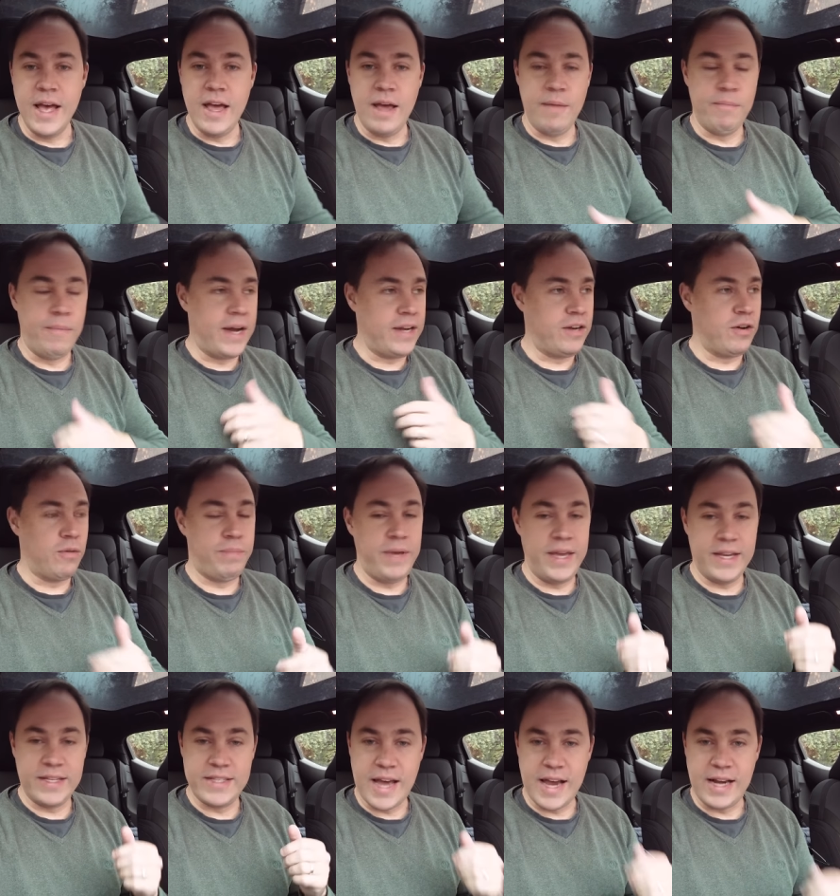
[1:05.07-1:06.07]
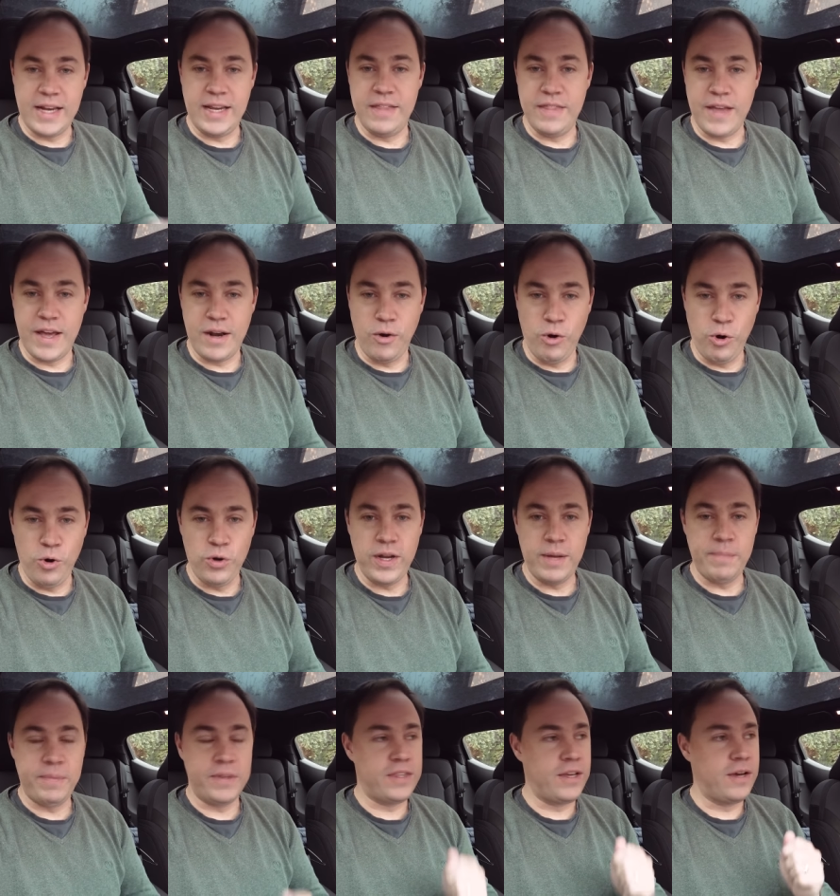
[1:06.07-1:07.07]
It might not be exactly in that
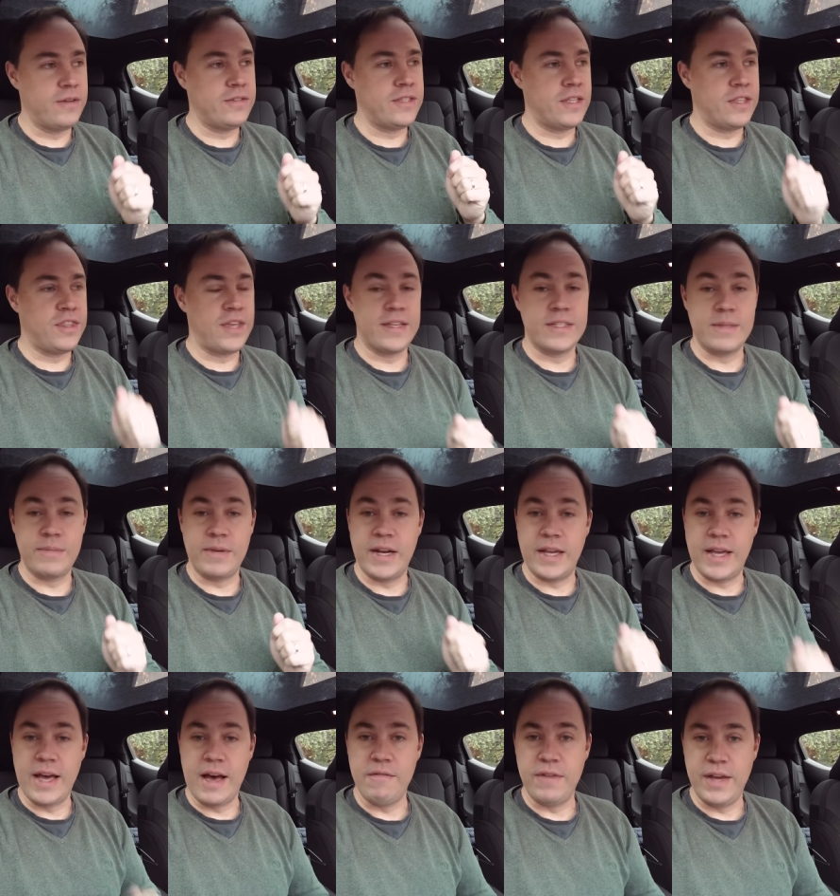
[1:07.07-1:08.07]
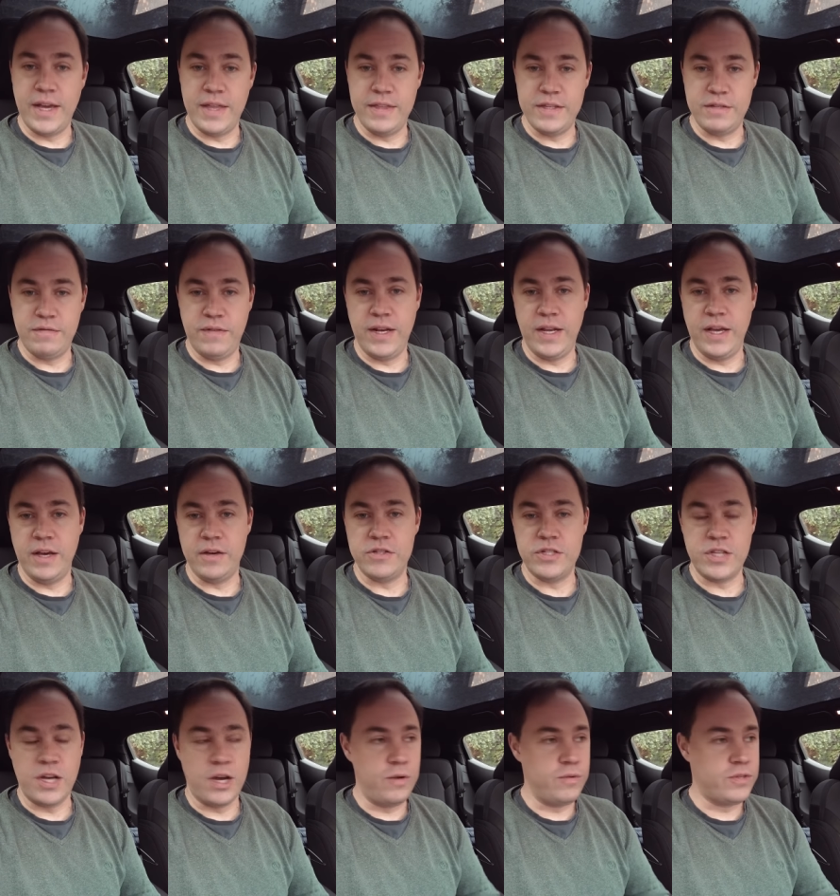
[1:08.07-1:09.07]
order, but those are the things I'm going to cover in this video.
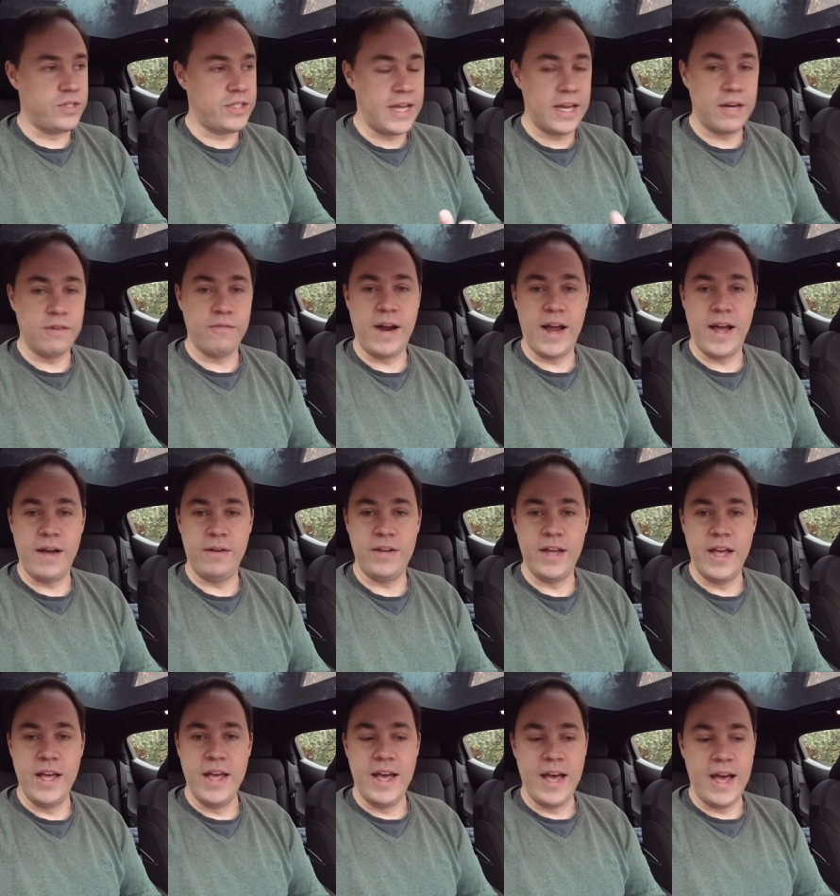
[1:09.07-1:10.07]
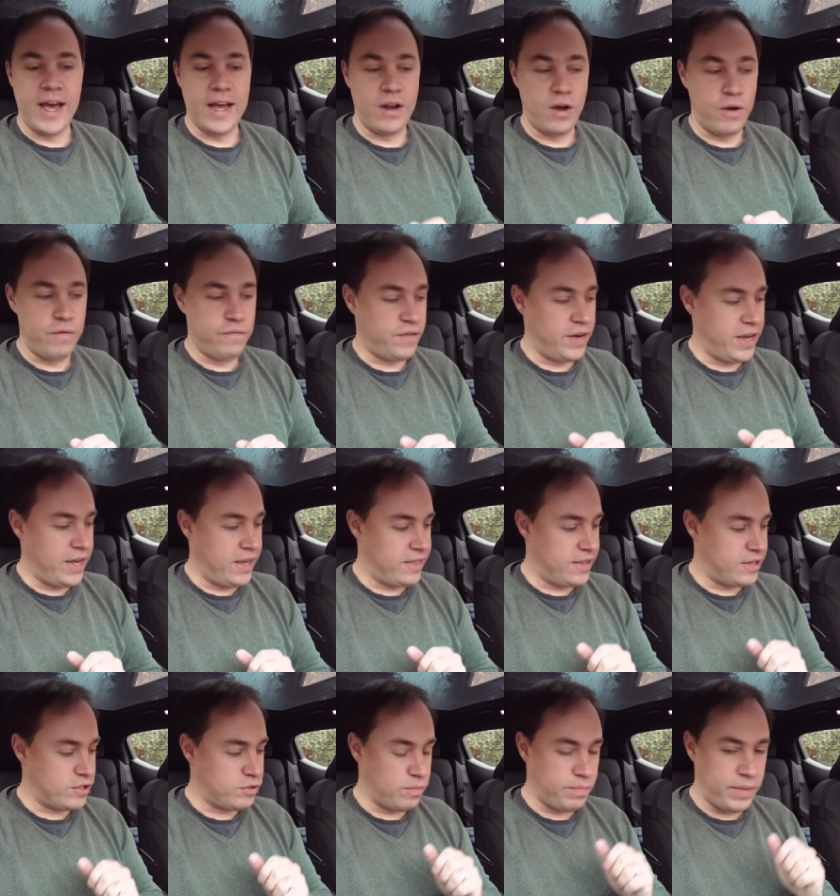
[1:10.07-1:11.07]
So stick around, and hopefully
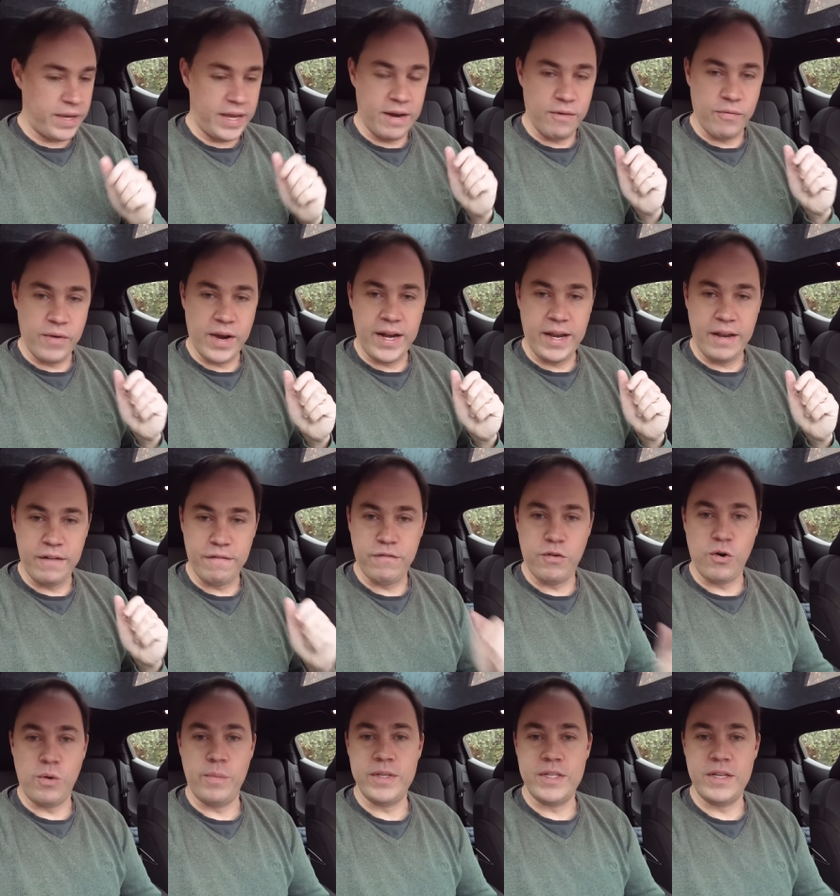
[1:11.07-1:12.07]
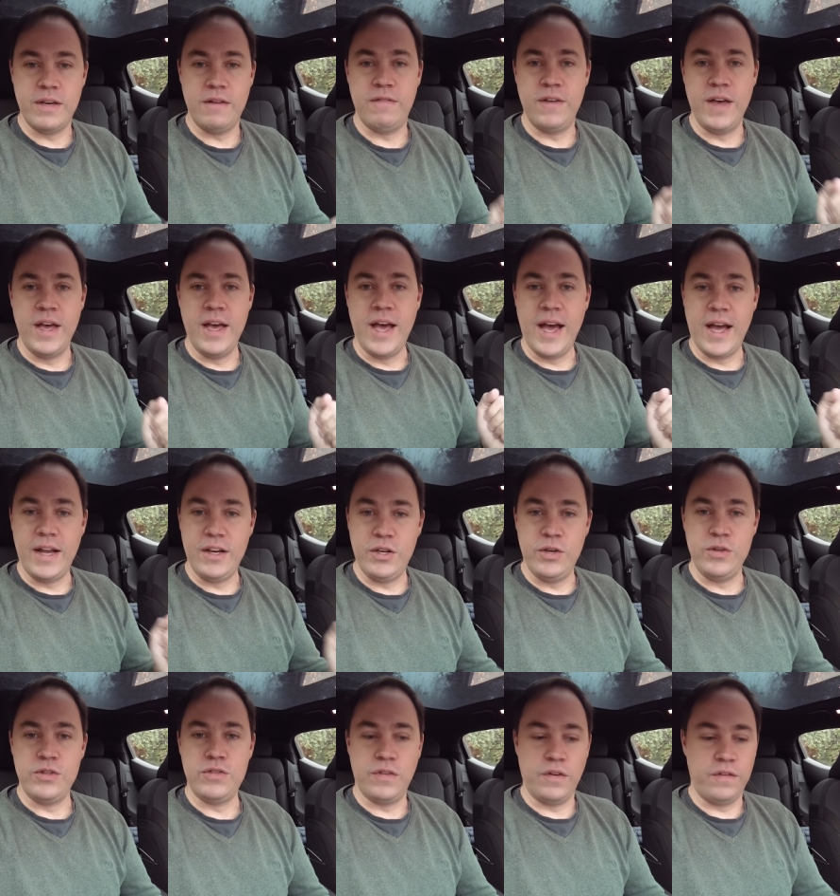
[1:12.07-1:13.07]
this will be a really informative and
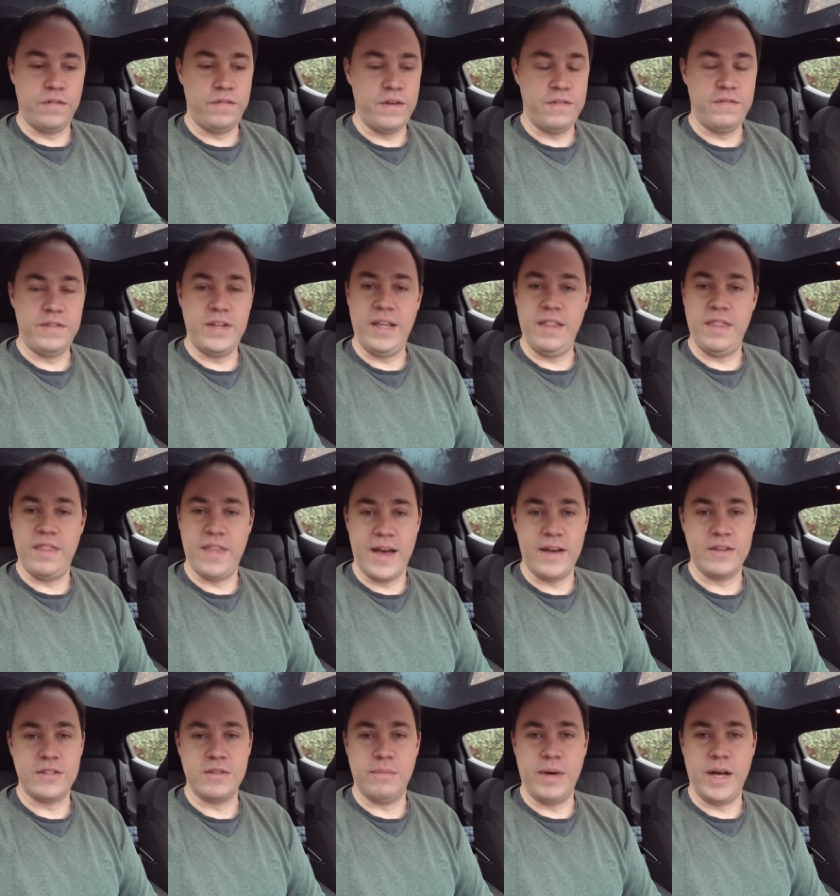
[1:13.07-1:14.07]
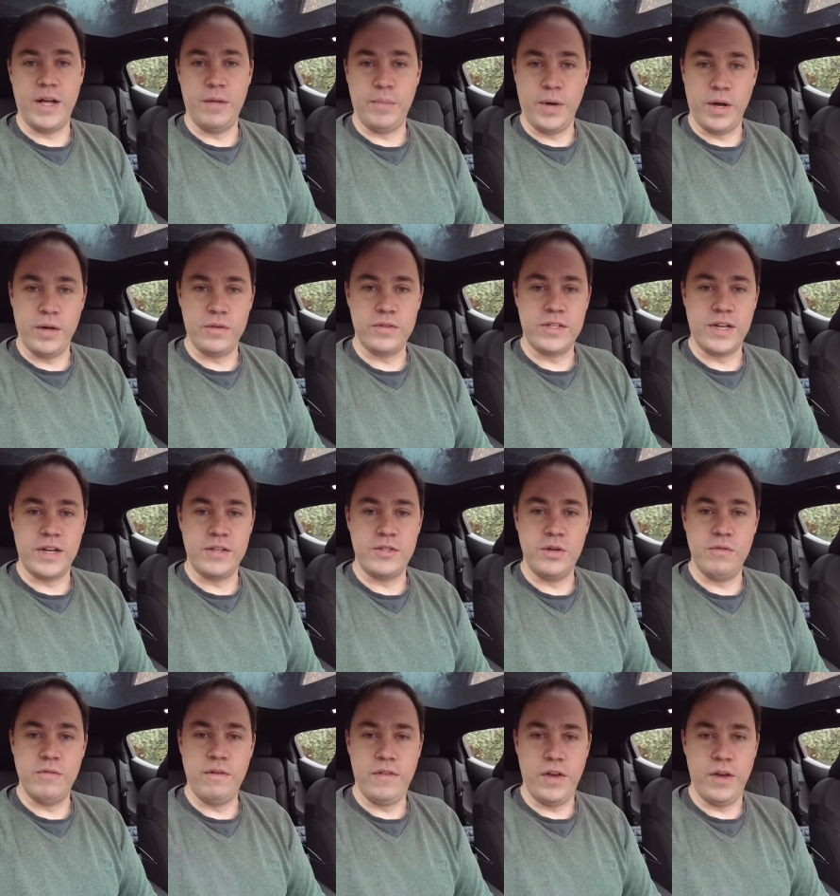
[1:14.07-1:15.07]
useful fifteen thousand mile Polestar
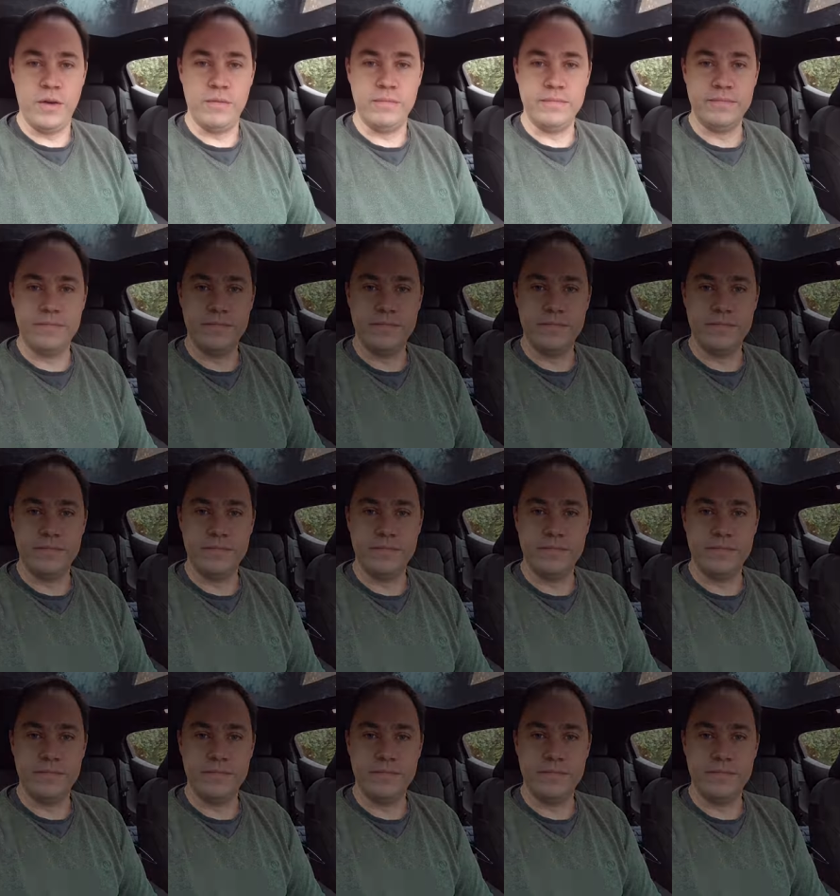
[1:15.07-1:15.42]
two review.